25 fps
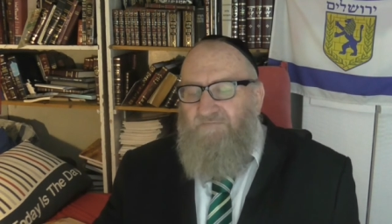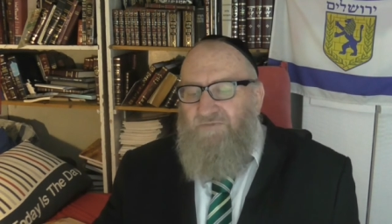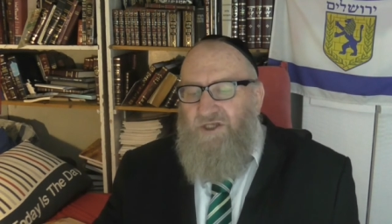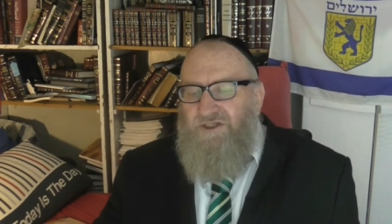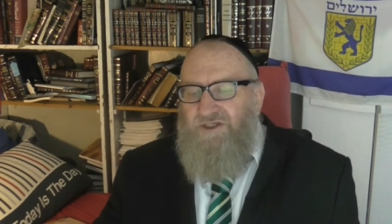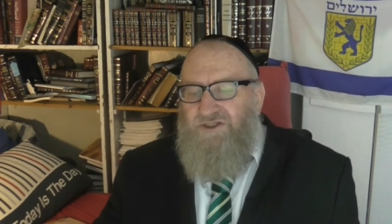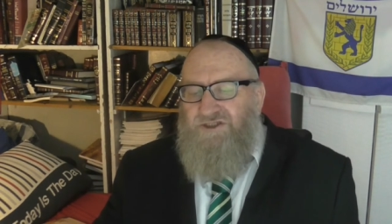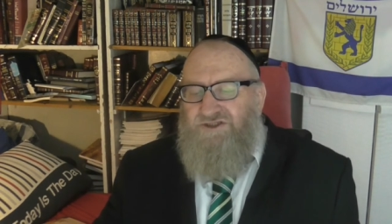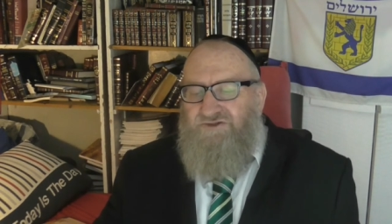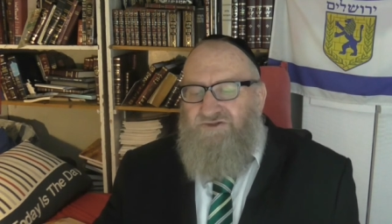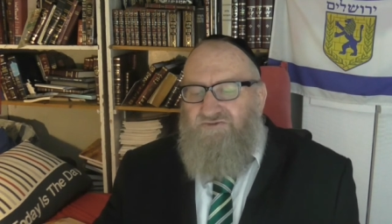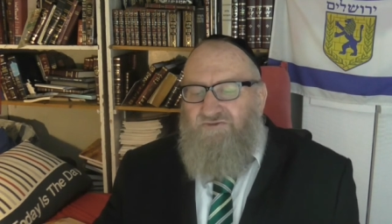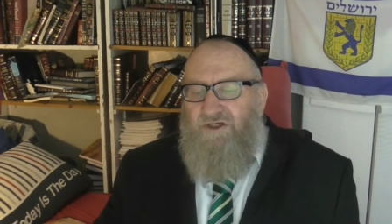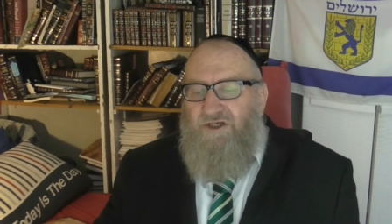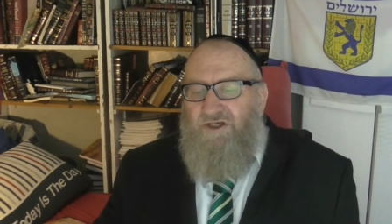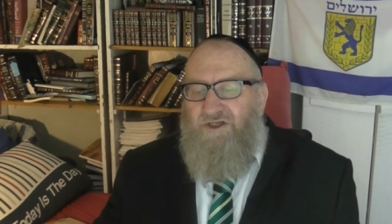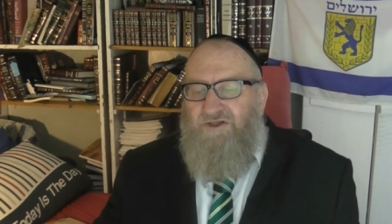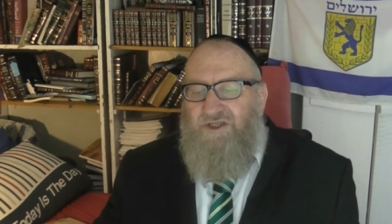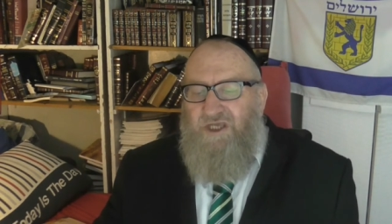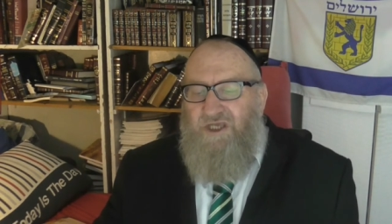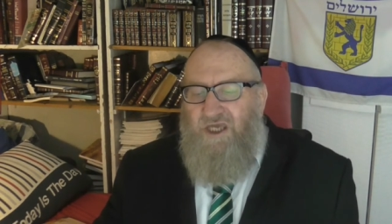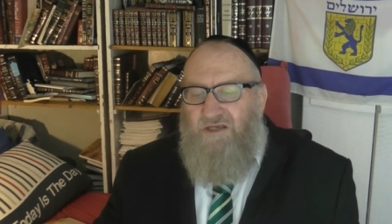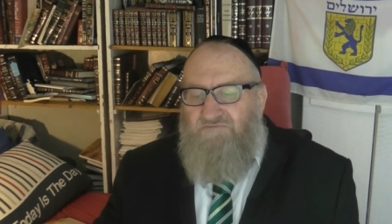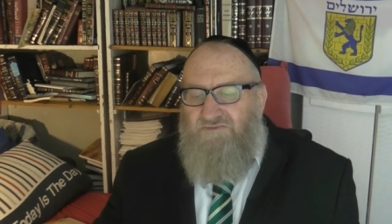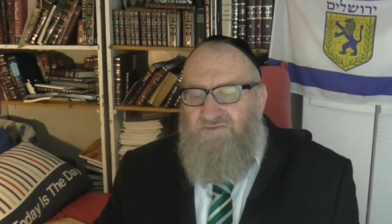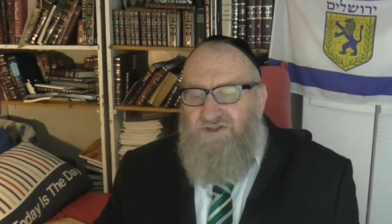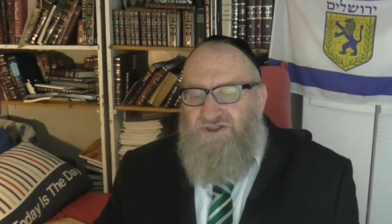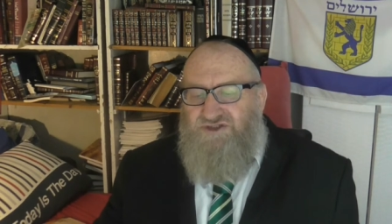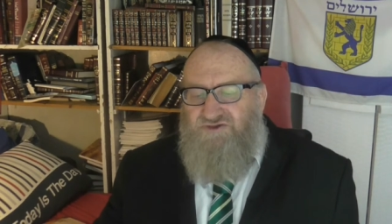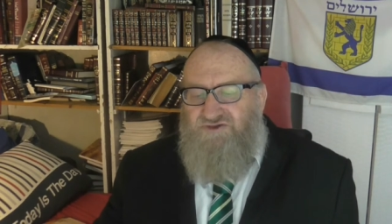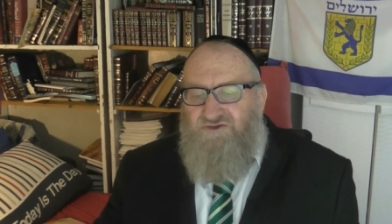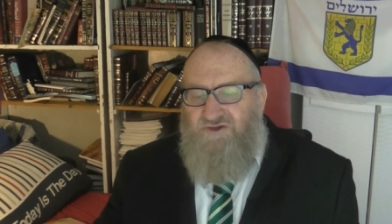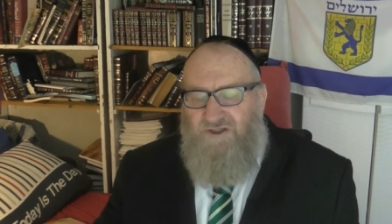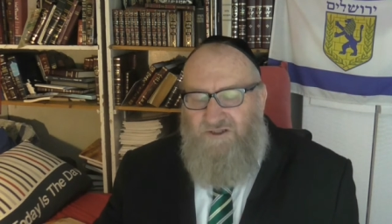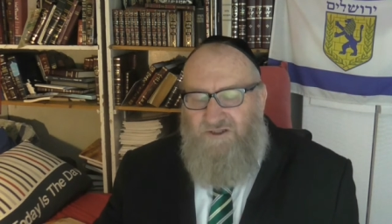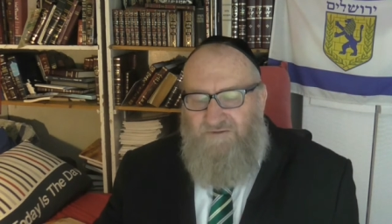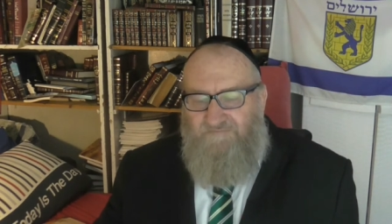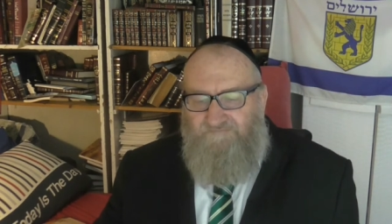that is via the
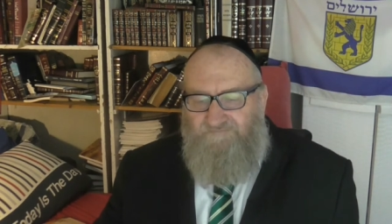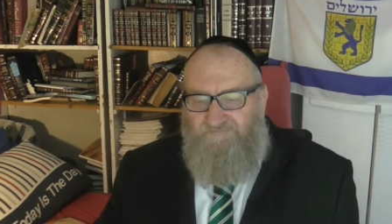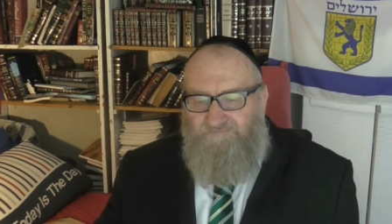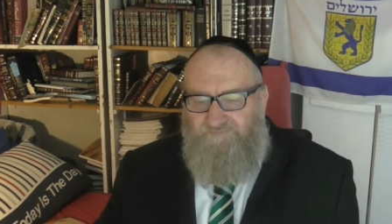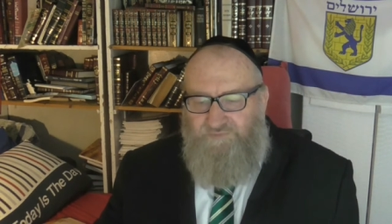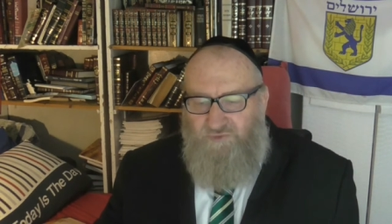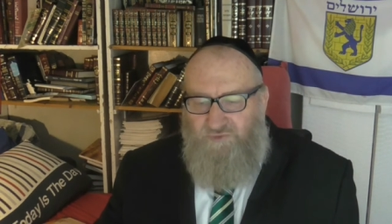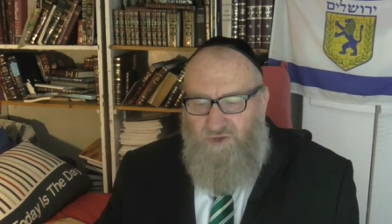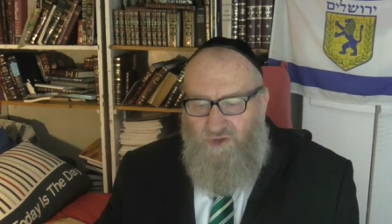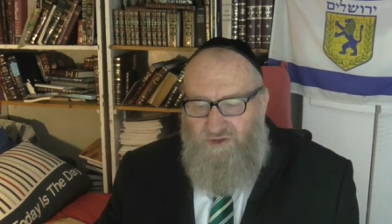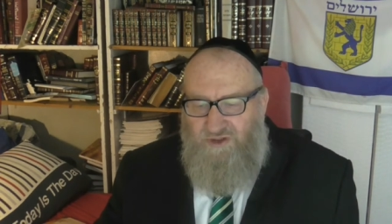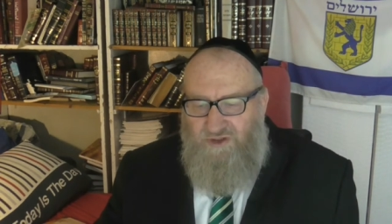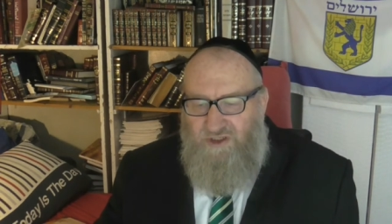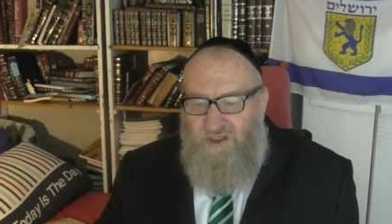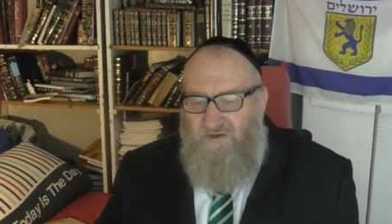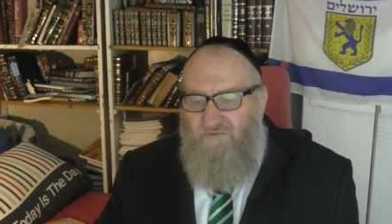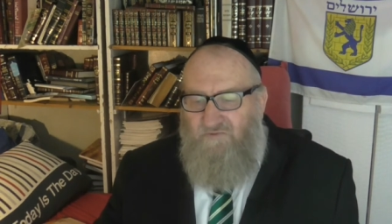atmosphere or the